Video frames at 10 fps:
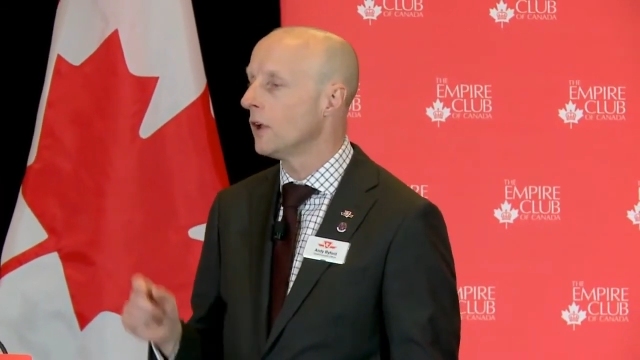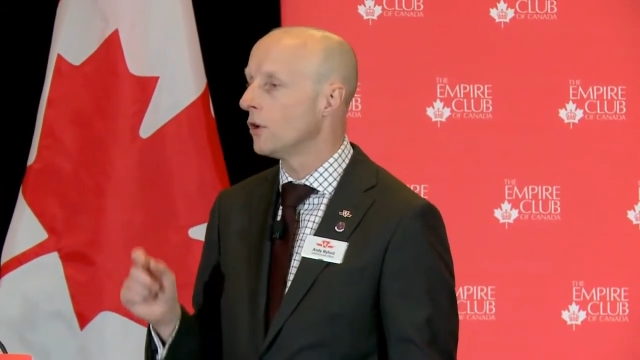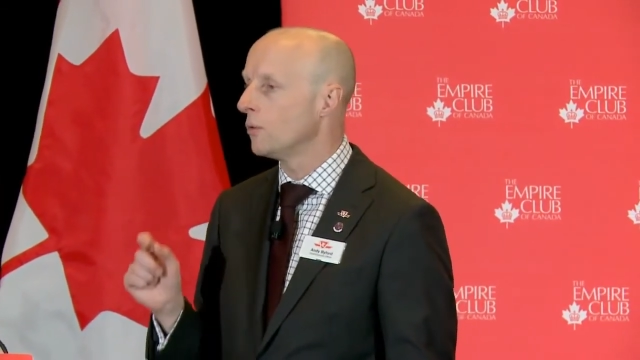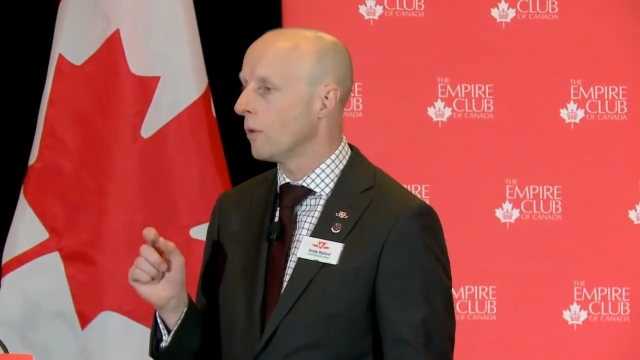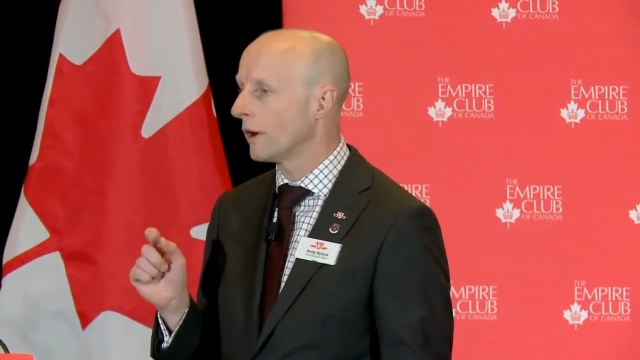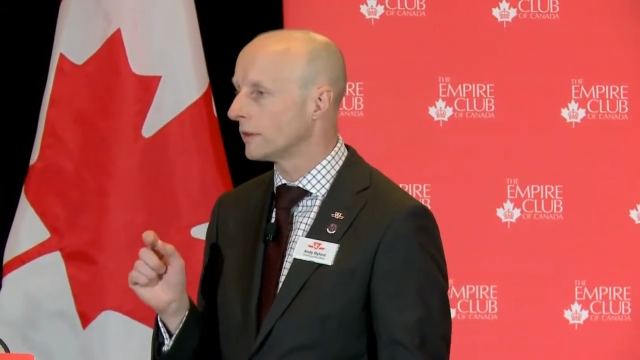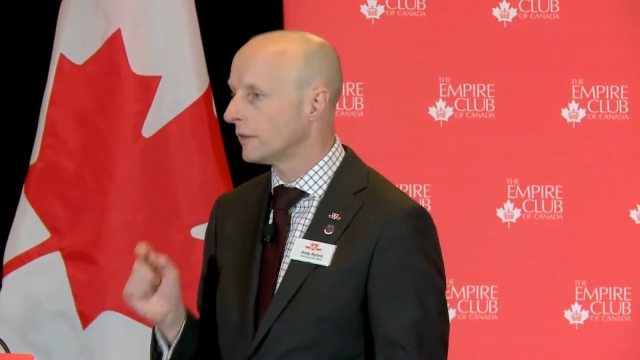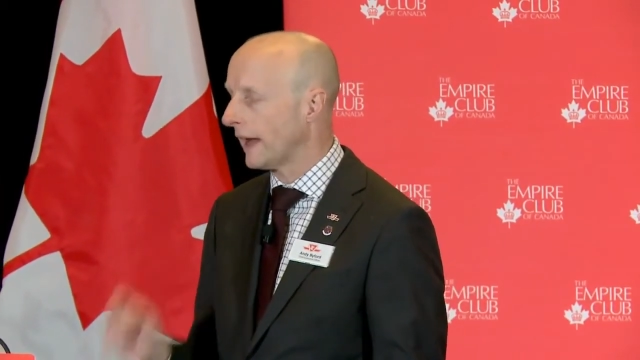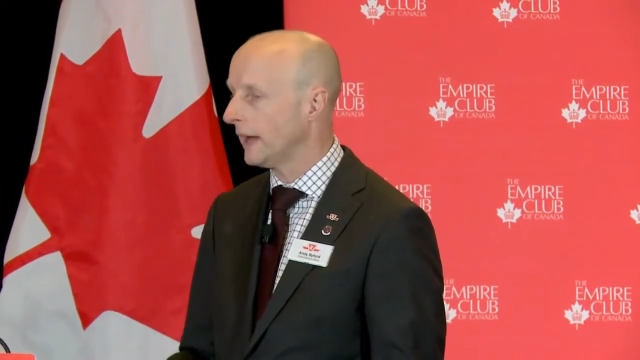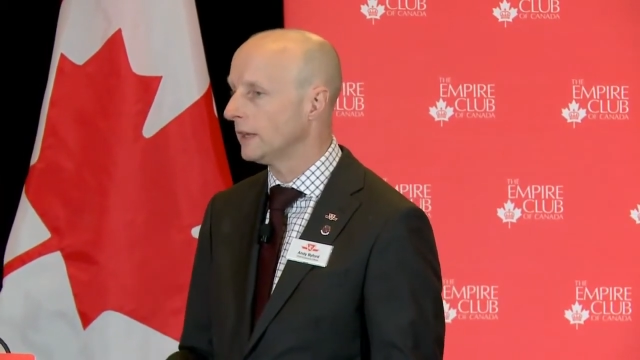who work
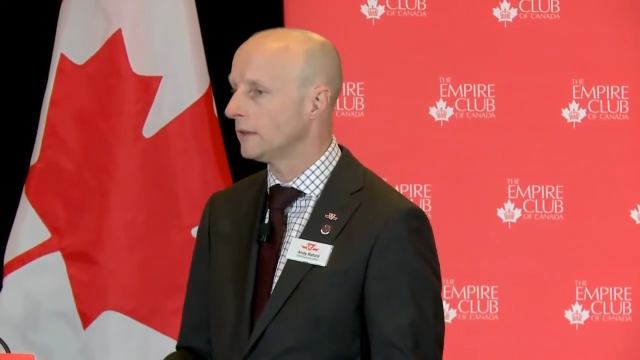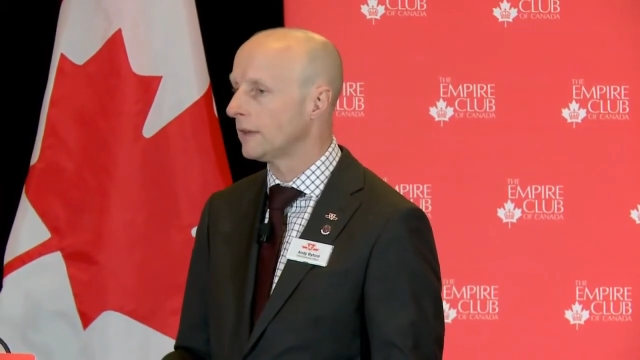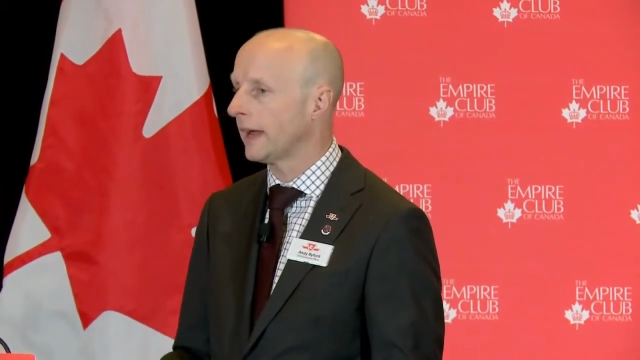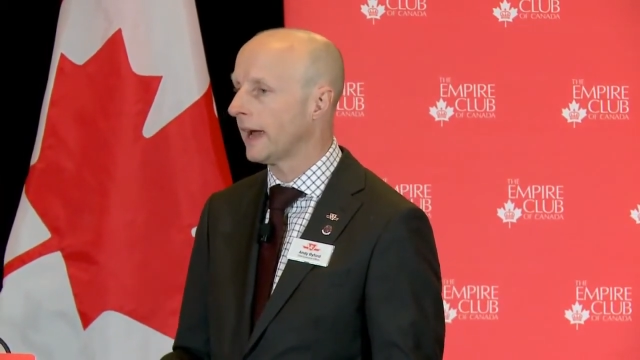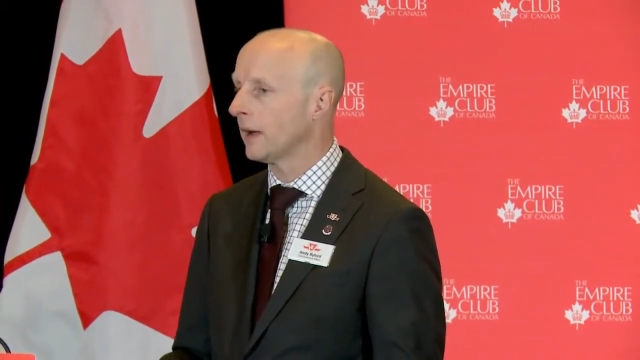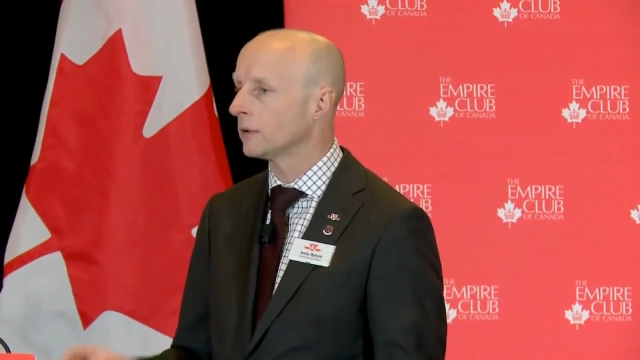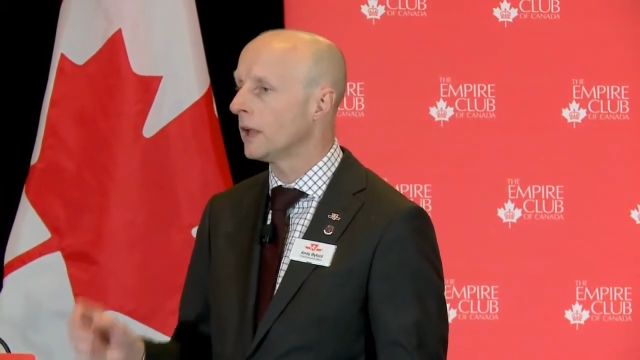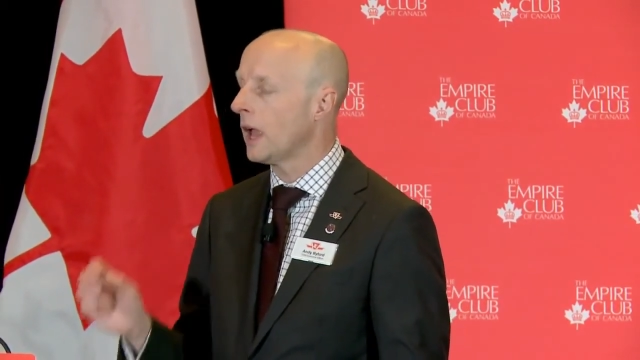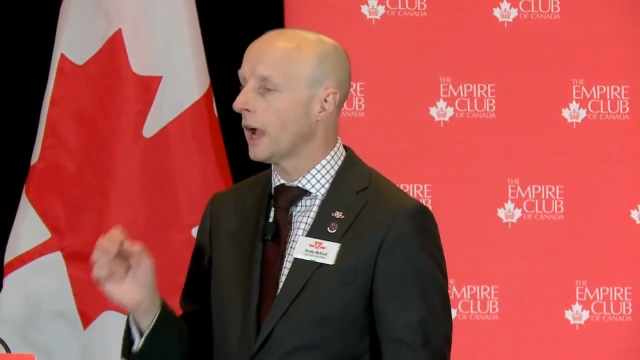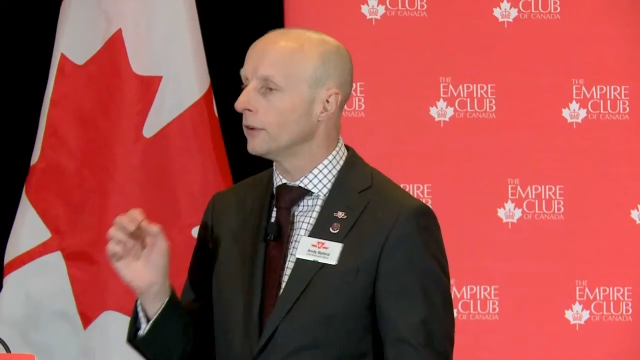day in and day out
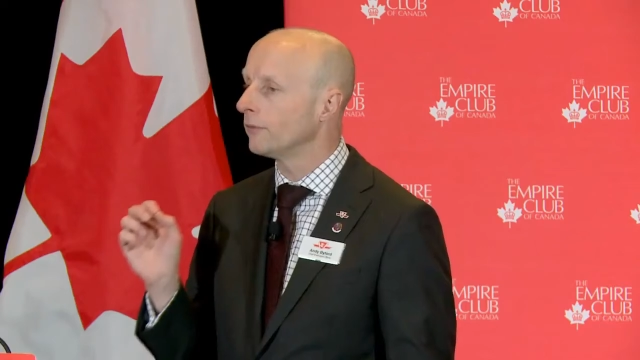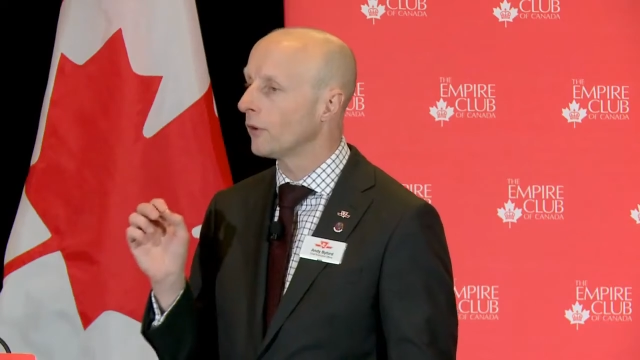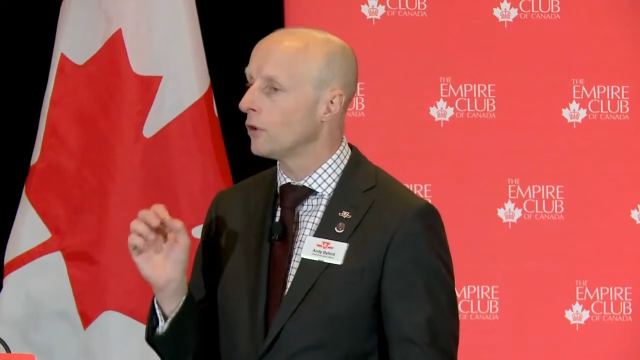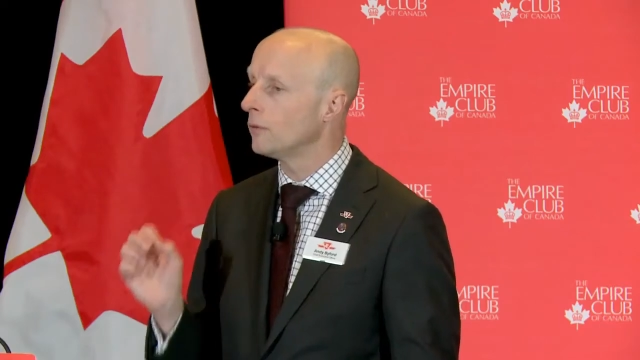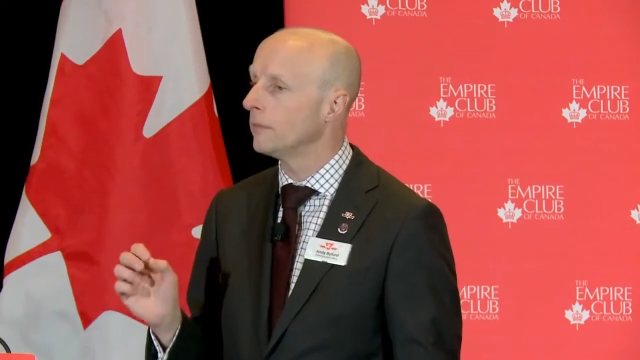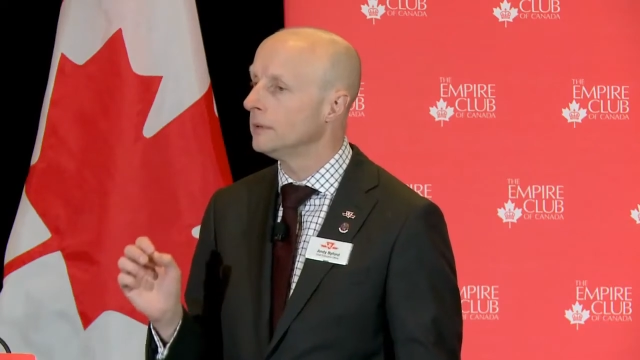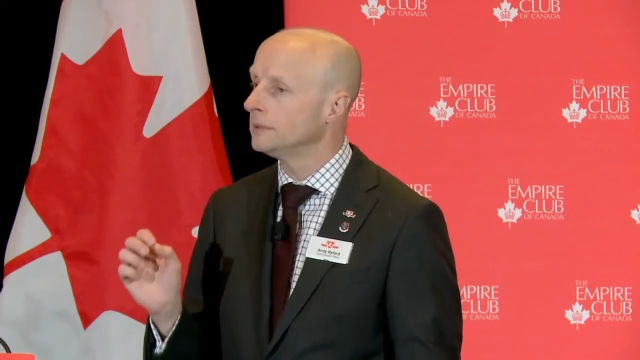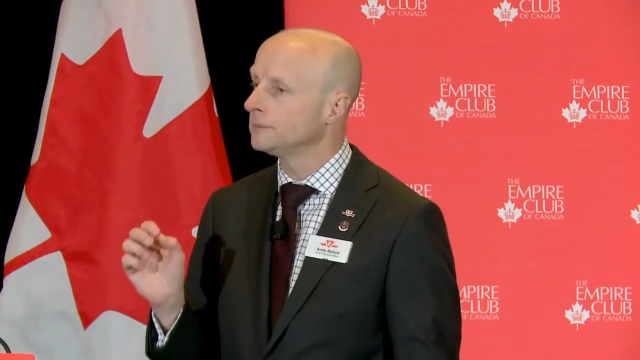and for whom